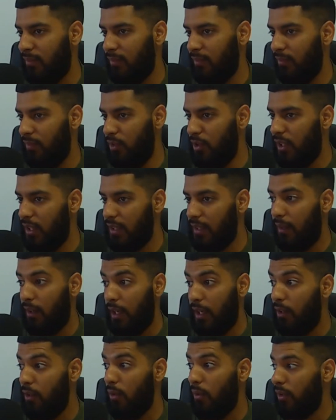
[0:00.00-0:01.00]
You can say,
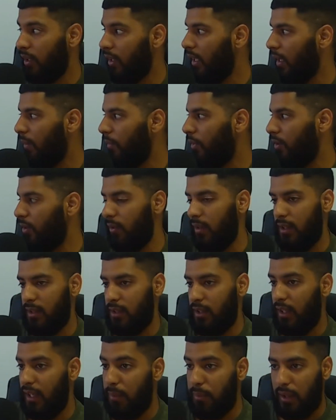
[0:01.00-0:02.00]
okay, you know what, today I'm not doing this.
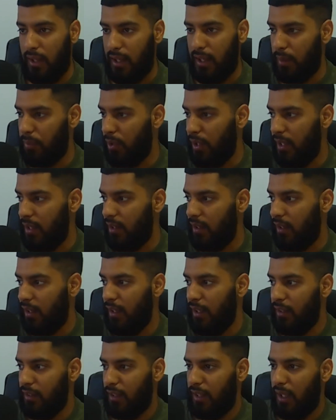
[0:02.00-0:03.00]
Today I'm going to take a break.
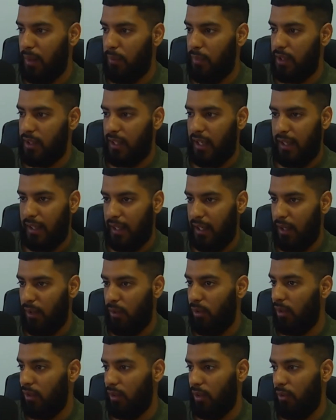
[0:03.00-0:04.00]
Today I'm going to just hang
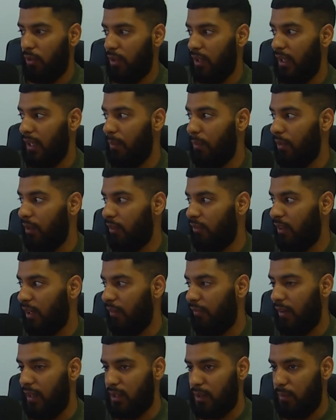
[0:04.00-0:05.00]
out. Or today I'm going to try
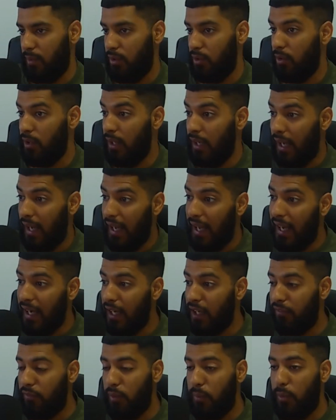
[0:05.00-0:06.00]
find something new. I
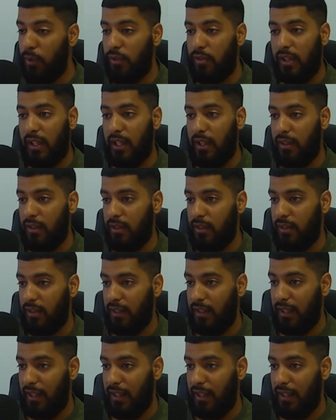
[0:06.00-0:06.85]
had football trials.